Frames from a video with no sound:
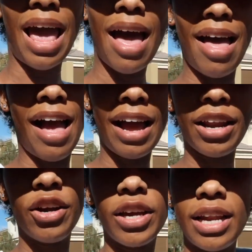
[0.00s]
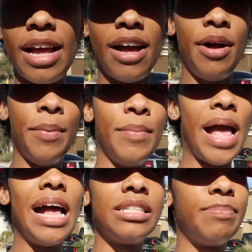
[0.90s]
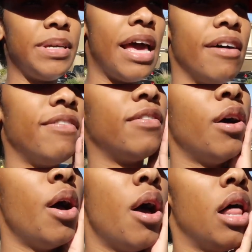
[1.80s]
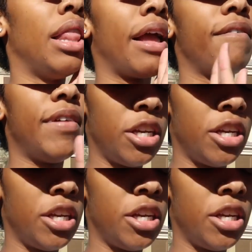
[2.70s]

yeah, I gotta go get a um, S P F, like,